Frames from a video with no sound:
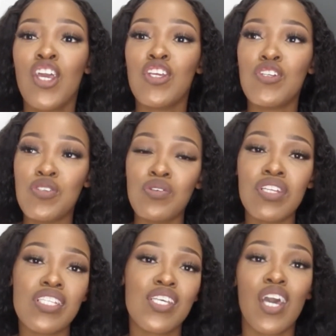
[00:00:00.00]
you do
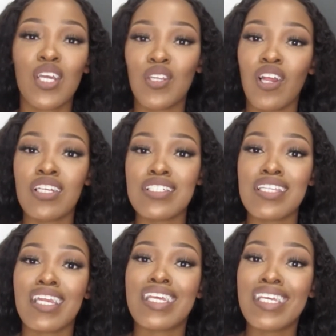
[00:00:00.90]
need to acknowledge
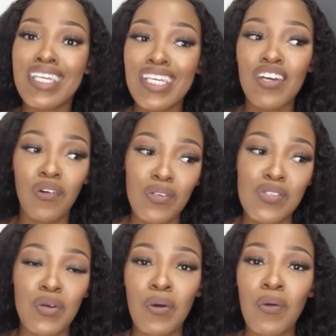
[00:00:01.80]
that he
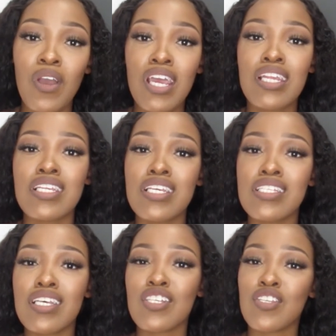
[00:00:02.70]
also
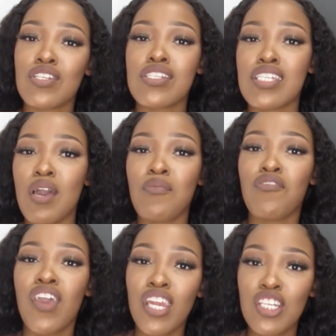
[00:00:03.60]
needs a certain type of
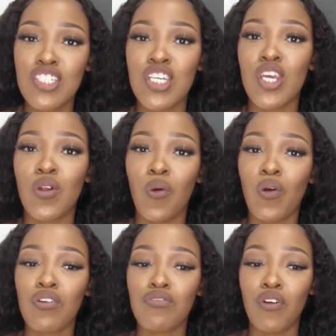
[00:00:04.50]
energy in
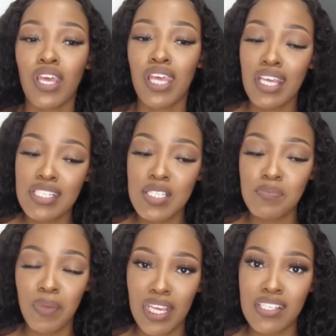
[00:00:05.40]
order for his
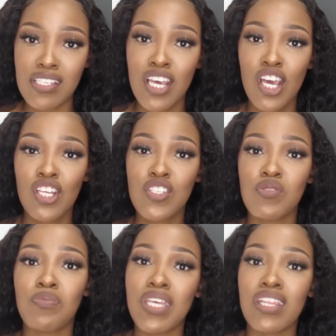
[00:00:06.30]
space to
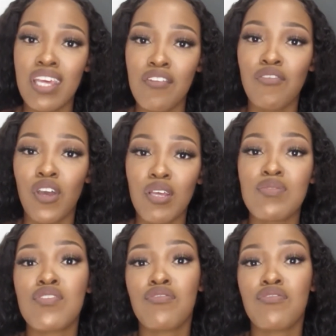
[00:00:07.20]
be there for him to